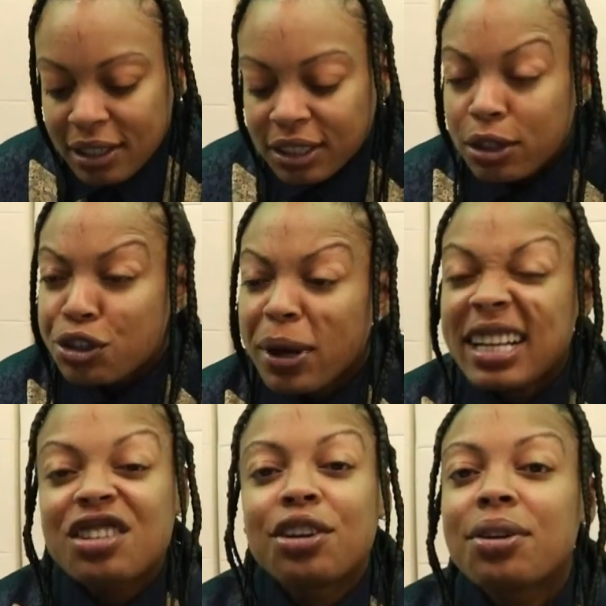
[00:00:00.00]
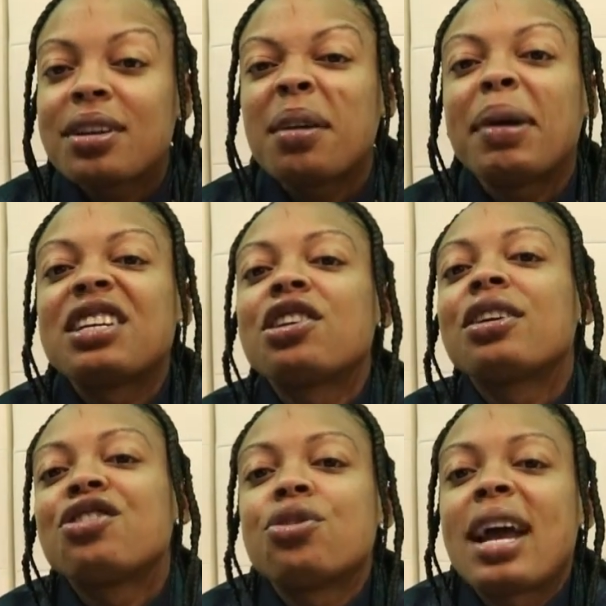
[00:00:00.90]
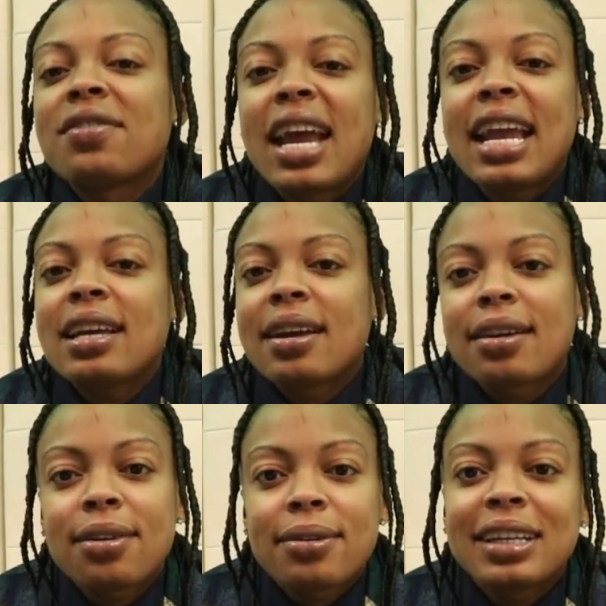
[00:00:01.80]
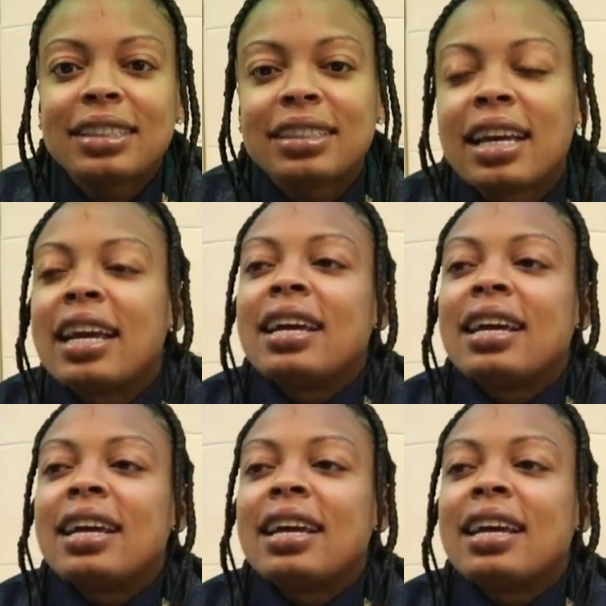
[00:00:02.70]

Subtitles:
So TransUnion may show that you have 8 inquiries.